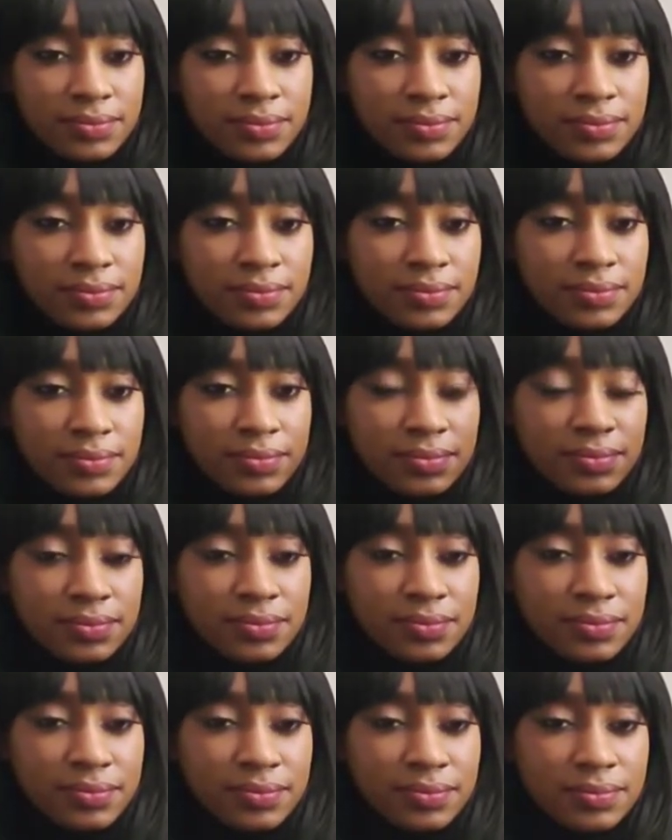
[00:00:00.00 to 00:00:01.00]

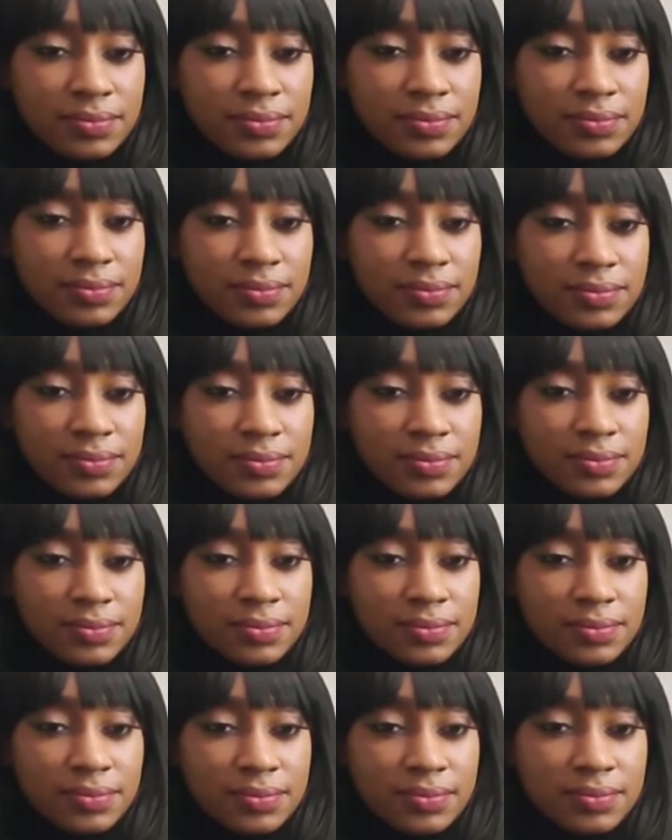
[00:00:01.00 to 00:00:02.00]

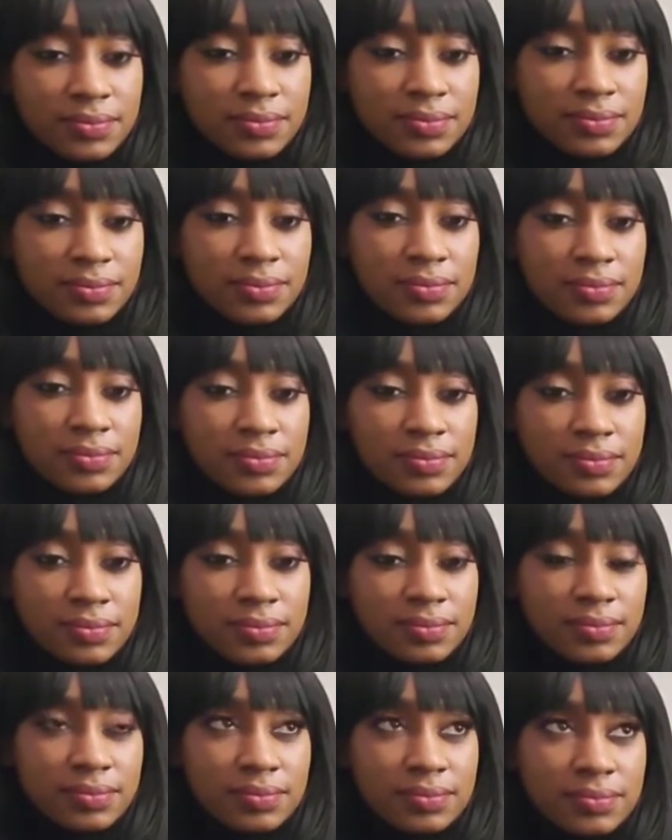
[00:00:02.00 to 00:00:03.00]

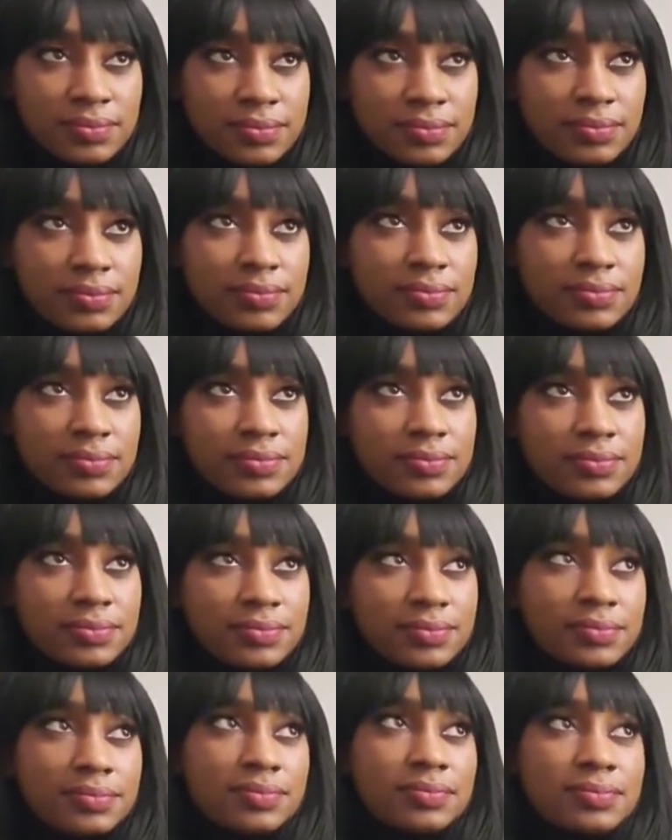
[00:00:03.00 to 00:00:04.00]

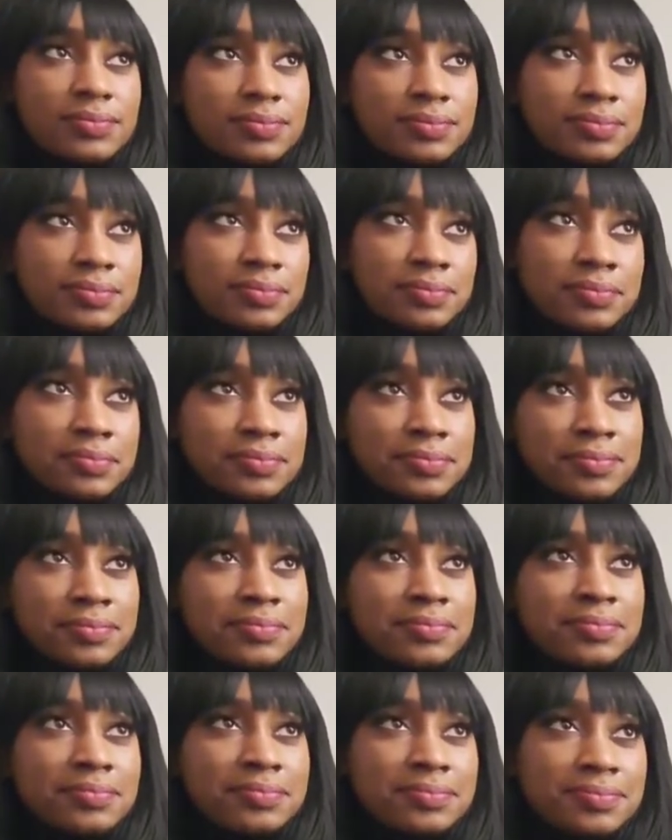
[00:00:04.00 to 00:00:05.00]

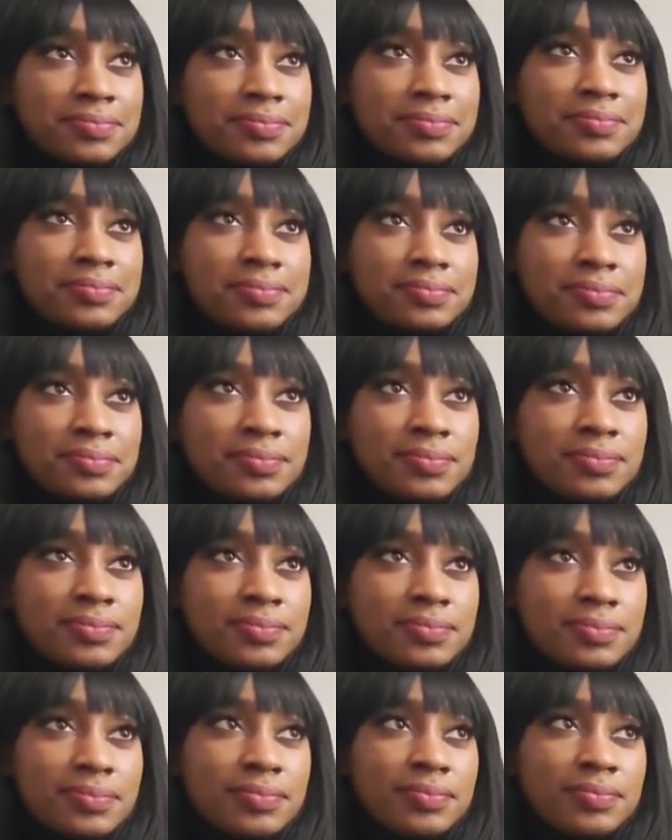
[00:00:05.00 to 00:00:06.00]

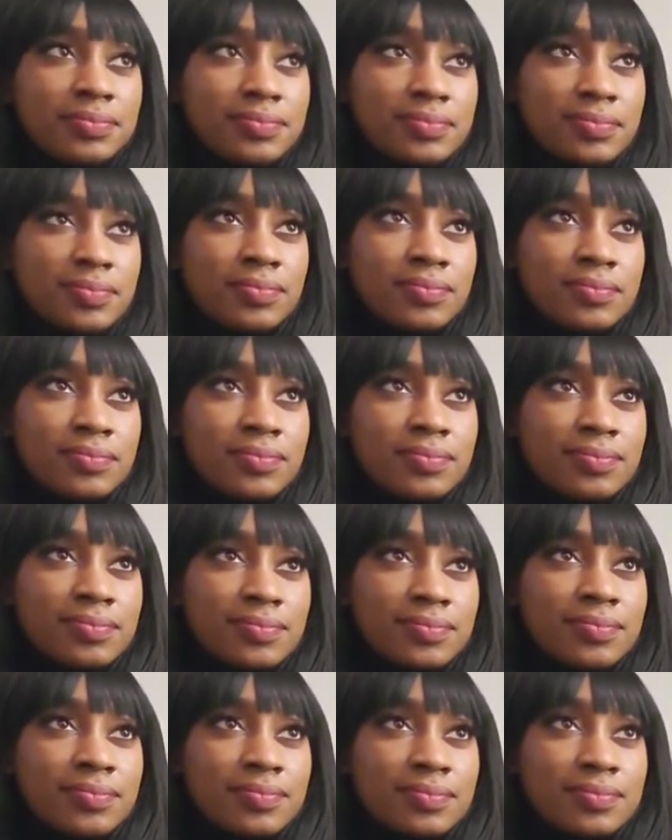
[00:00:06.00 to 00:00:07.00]

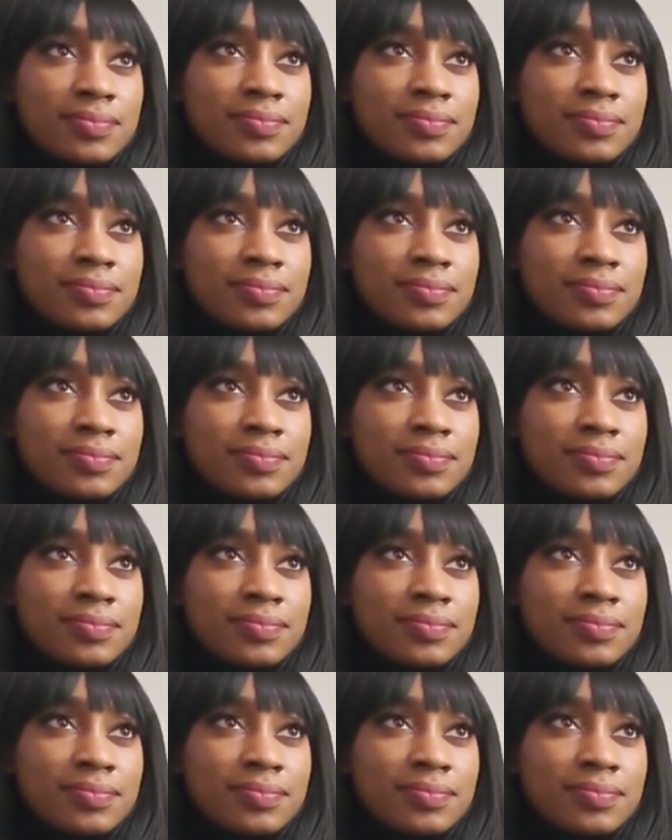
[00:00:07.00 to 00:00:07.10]
The person shown says nothing.